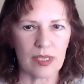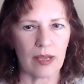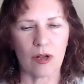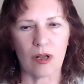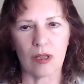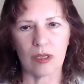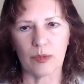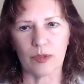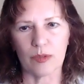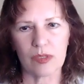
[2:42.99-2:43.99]
alcohol
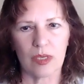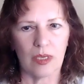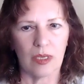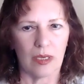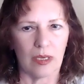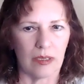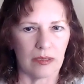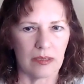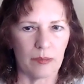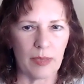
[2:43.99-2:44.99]
abuse,
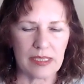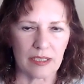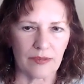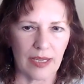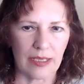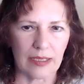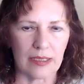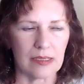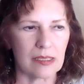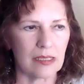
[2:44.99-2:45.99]
domestic
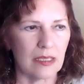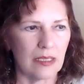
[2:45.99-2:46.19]
violence.